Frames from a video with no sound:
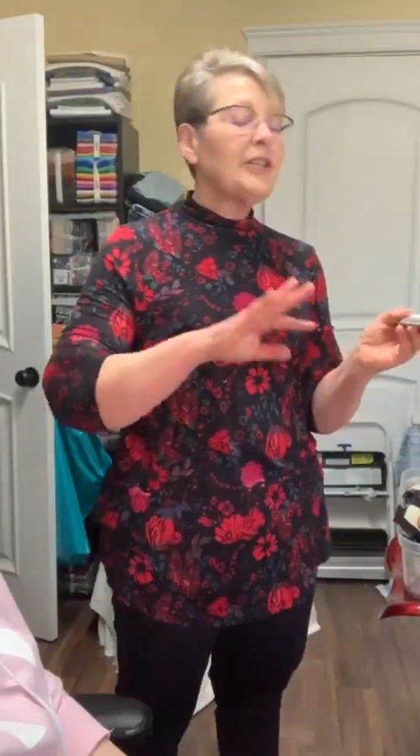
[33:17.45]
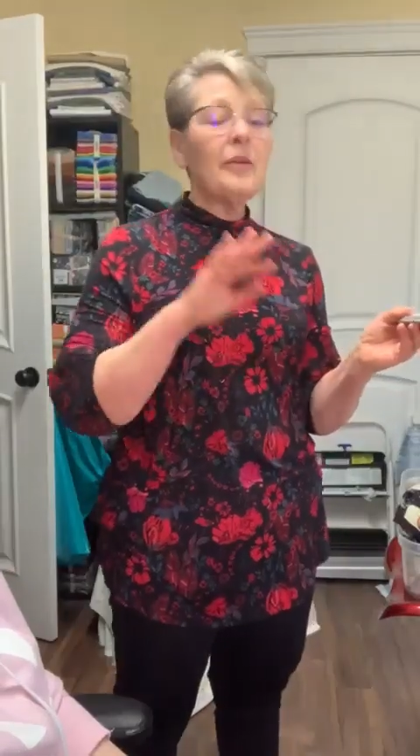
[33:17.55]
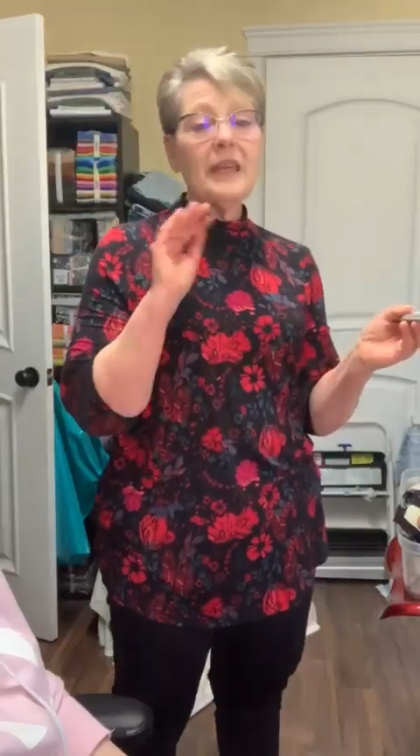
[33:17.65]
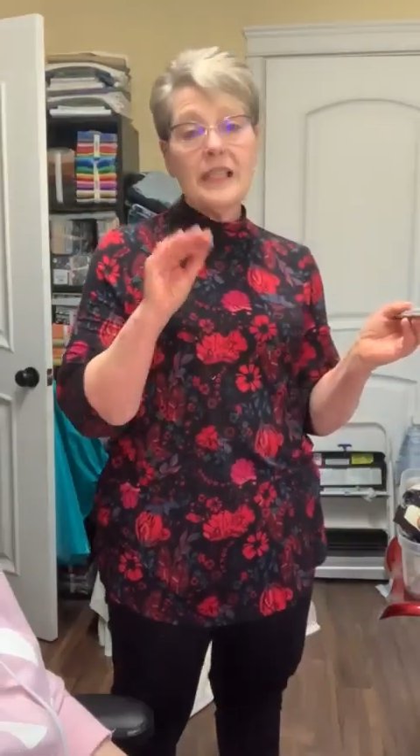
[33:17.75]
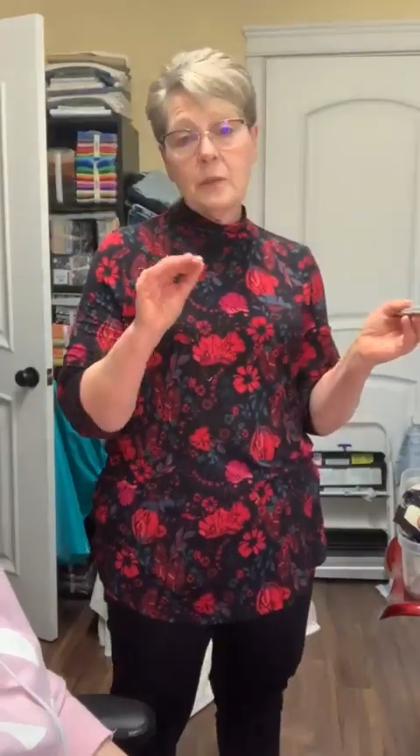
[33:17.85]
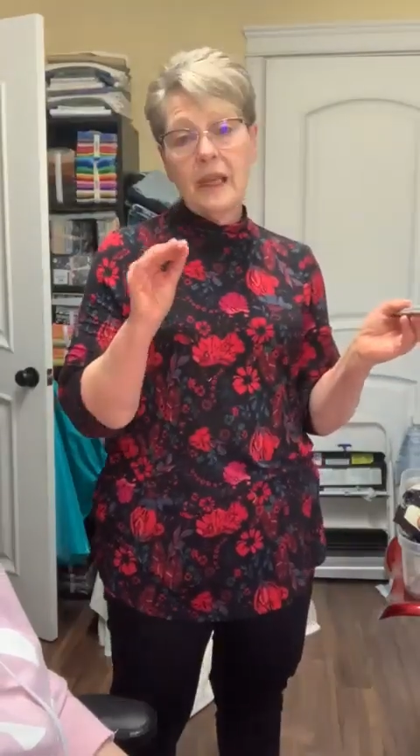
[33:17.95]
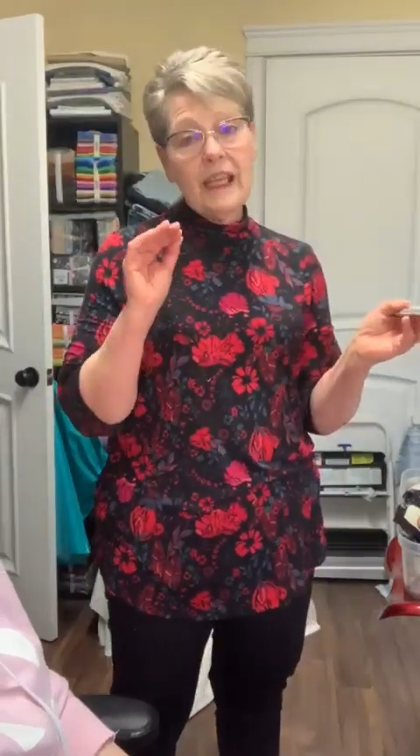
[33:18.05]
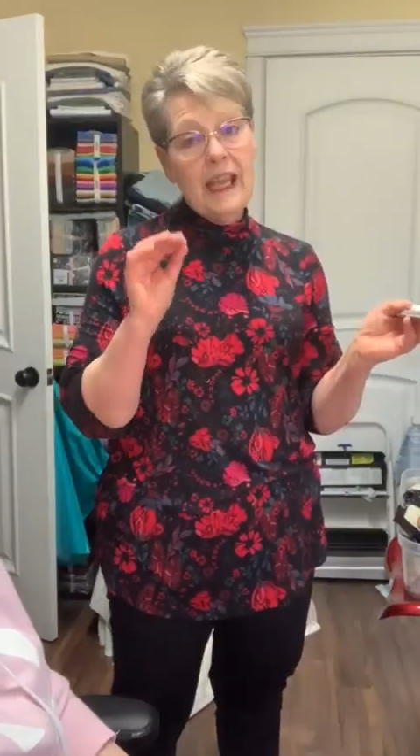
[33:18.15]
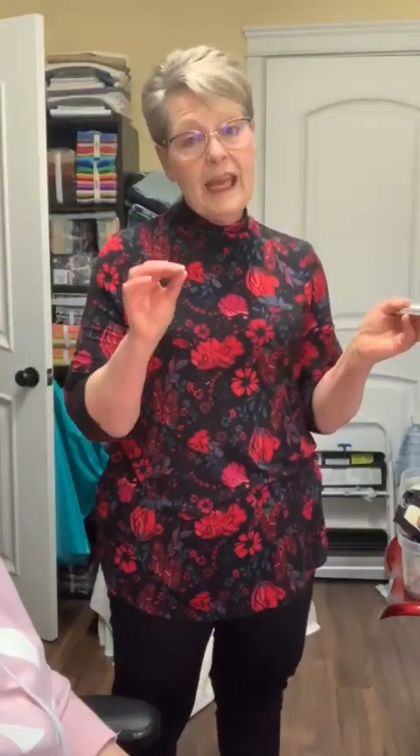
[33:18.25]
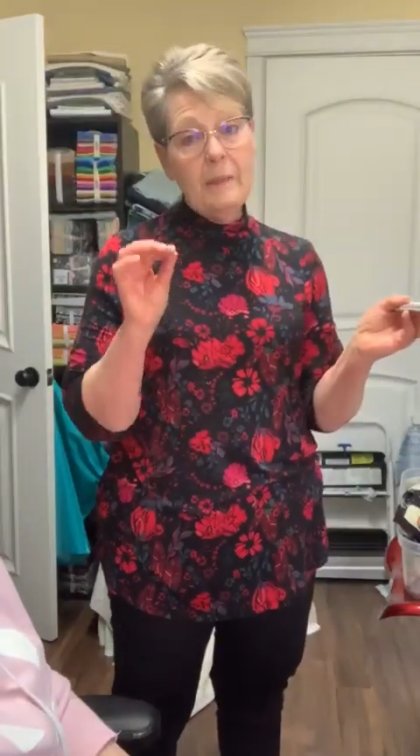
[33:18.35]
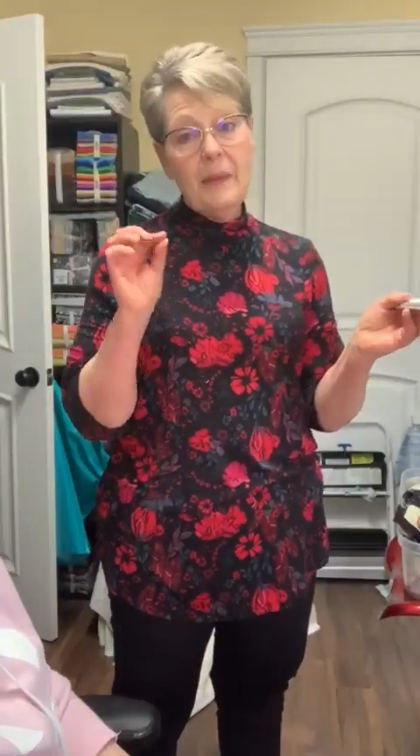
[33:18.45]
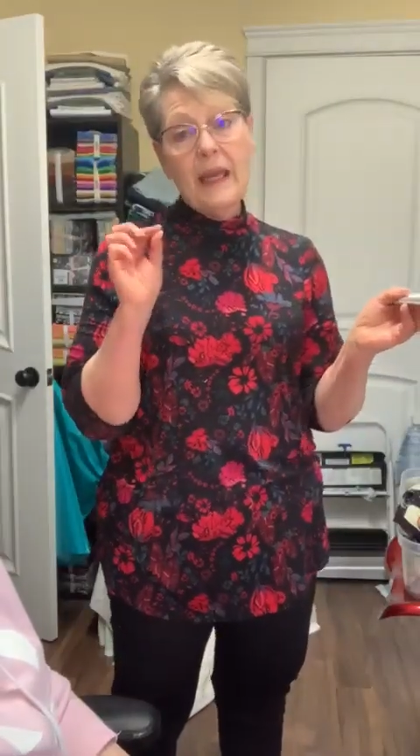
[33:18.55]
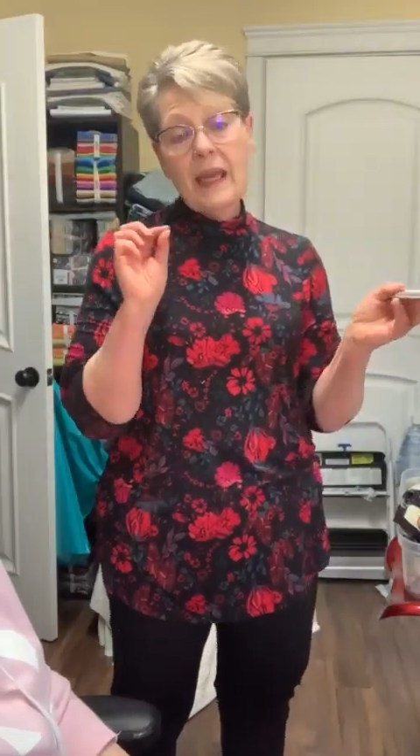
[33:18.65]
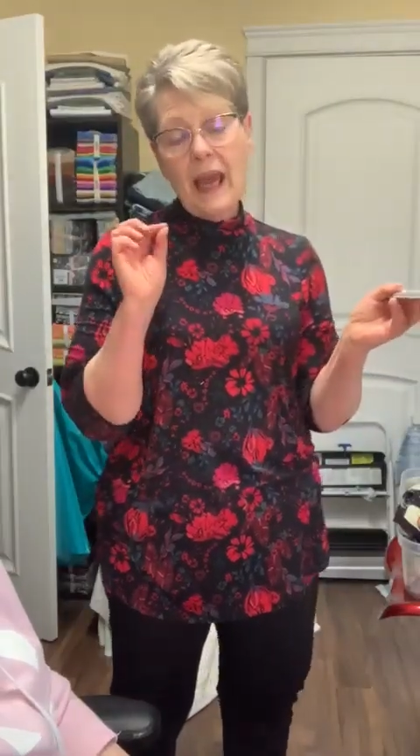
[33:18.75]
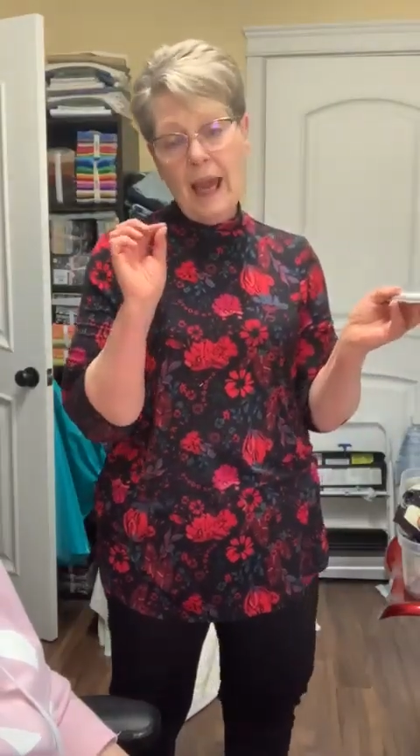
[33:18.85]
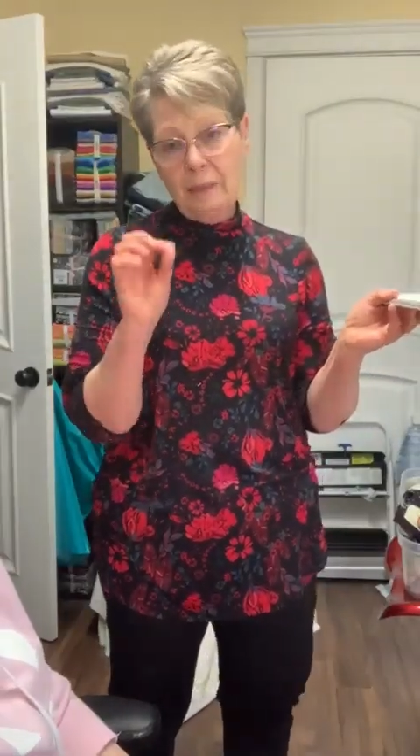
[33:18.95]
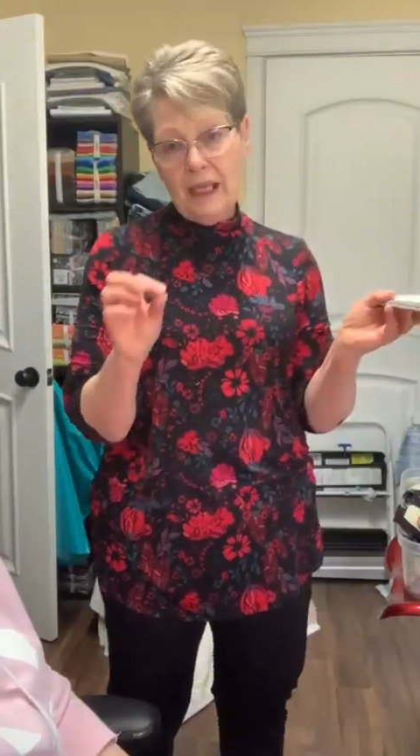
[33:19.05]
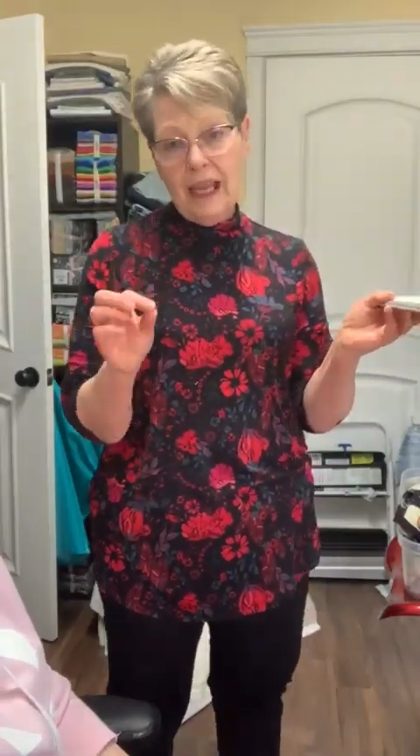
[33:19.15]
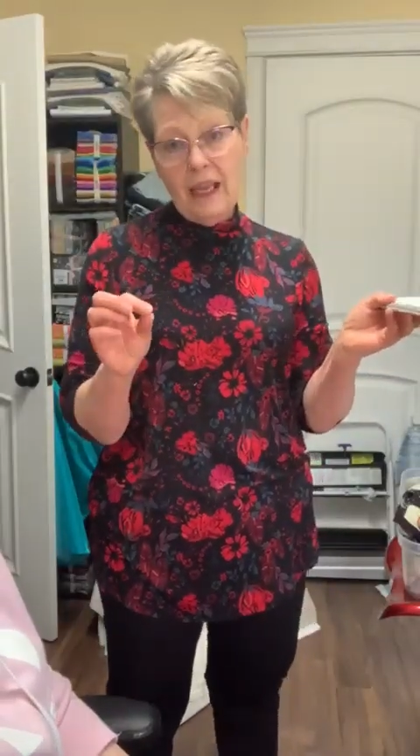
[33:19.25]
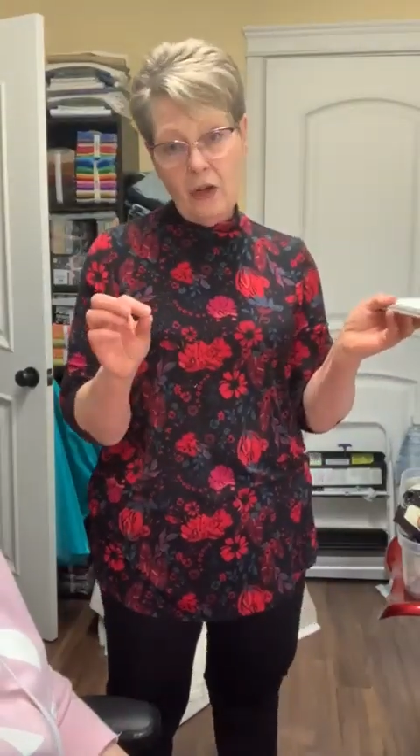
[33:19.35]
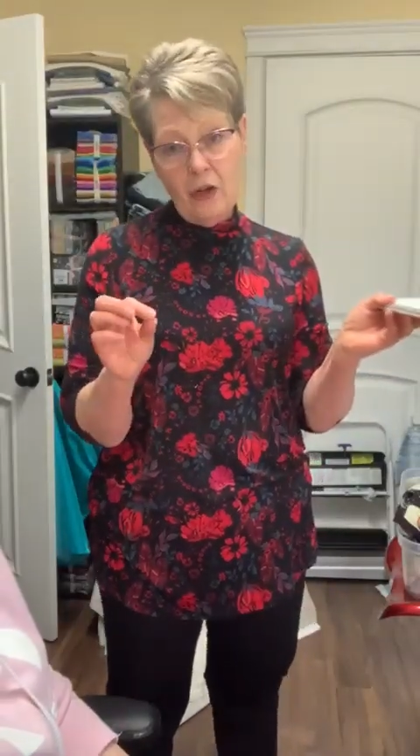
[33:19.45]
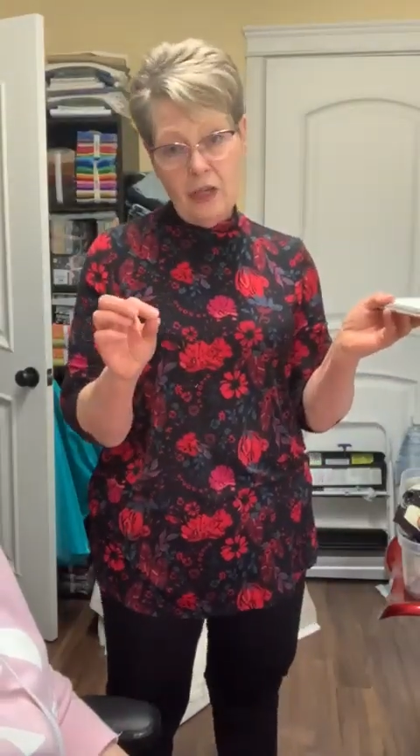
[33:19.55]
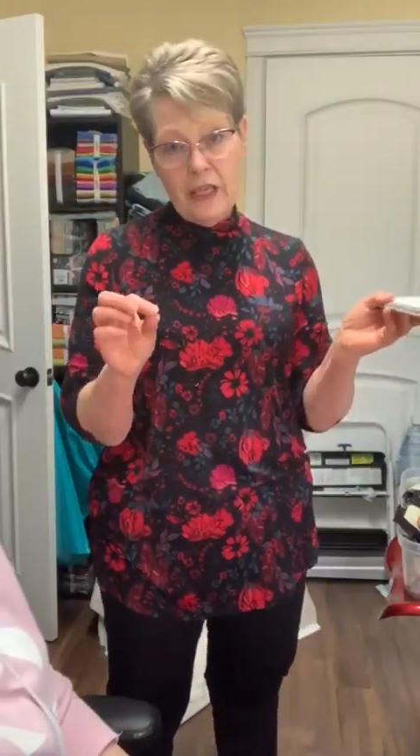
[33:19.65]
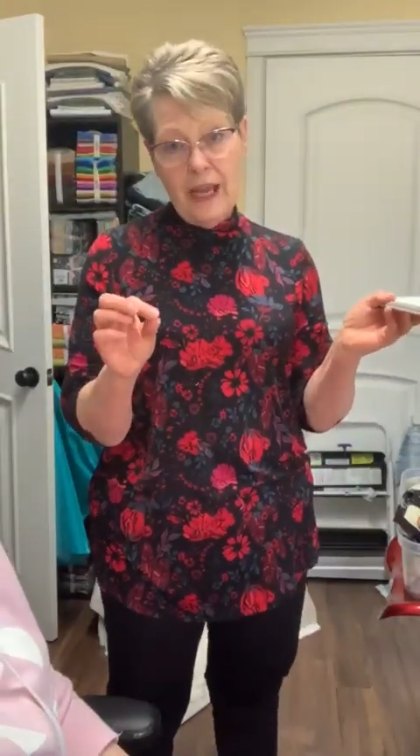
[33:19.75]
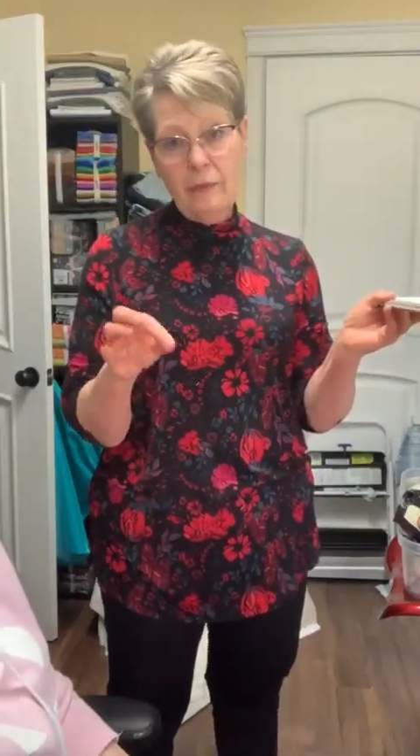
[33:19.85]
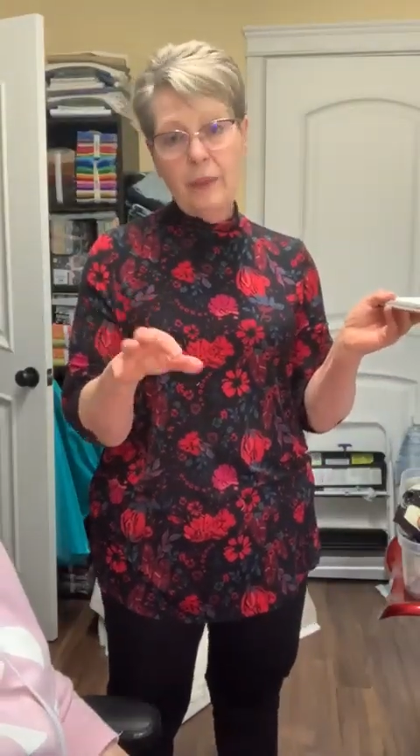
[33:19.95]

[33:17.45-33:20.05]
So this one can't be appliqued on yet,